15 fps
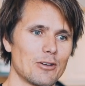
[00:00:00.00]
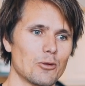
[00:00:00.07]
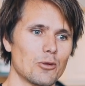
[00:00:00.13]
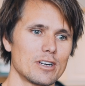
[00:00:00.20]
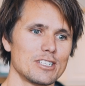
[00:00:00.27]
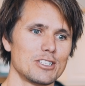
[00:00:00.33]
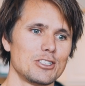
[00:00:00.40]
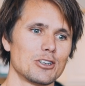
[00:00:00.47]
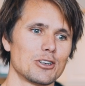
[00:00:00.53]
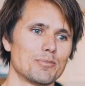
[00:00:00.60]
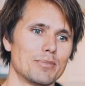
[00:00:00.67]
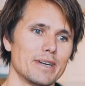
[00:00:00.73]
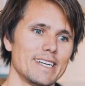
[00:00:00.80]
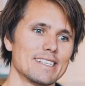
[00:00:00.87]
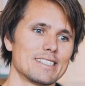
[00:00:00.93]
what is your
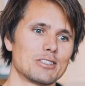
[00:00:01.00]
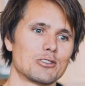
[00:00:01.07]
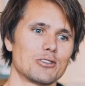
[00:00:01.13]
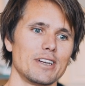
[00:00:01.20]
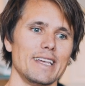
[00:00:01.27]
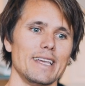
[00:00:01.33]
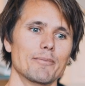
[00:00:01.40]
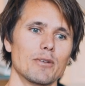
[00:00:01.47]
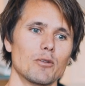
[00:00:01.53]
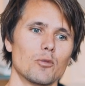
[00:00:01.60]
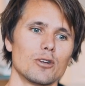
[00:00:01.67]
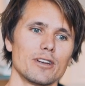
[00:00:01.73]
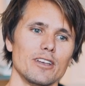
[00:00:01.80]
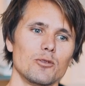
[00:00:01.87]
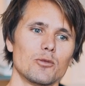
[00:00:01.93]
biggest dream,
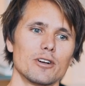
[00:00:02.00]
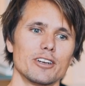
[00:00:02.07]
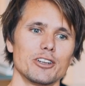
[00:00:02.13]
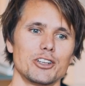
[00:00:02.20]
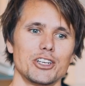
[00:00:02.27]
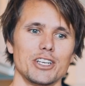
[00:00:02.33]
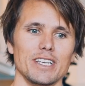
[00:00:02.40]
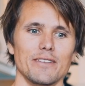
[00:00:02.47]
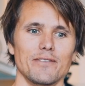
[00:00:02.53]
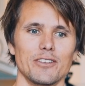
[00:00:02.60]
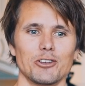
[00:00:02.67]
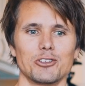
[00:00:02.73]
and what do you want to achieve?